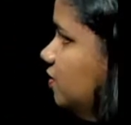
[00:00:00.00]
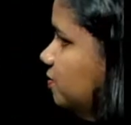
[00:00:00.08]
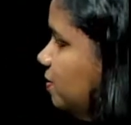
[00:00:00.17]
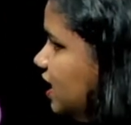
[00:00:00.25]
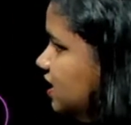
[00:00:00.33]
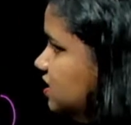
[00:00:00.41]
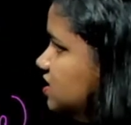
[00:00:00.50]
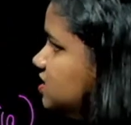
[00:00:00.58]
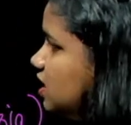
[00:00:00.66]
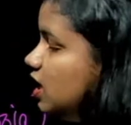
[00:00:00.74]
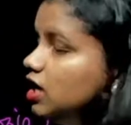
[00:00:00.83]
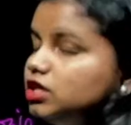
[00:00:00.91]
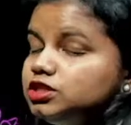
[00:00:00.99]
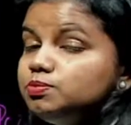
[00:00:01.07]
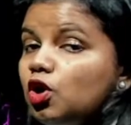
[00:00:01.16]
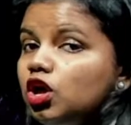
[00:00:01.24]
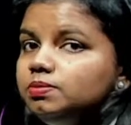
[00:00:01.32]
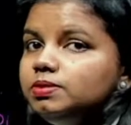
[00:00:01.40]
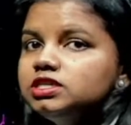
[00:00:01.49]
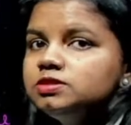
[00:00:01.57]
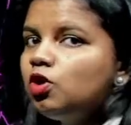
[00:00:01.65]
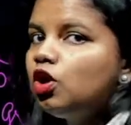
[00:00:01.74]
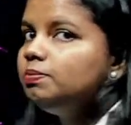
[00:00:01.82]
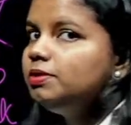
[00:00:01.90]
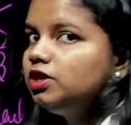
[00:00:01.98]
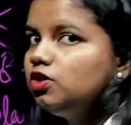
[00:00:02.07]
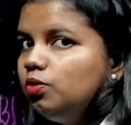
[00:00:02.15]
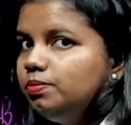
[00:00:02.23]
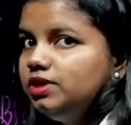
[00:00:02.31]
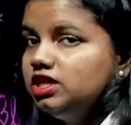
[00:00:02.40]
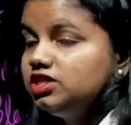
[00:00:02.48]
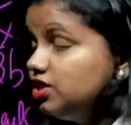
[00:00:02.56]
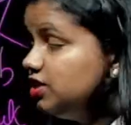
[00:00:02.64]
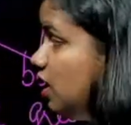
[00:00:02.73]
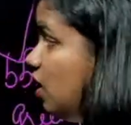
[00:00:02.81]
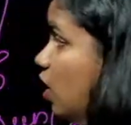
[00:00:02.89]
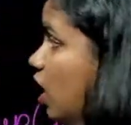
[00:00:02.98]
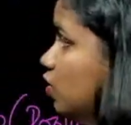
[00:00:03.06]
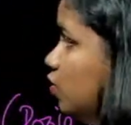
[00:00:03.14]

by this small b combination. Now our